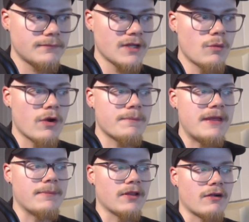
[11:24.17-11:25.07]
where
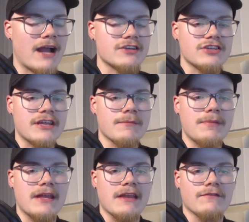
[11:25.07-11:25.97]
people are actually
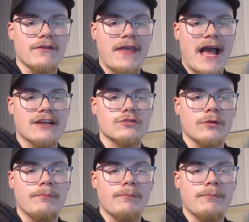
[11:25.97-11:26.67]
competing for the actual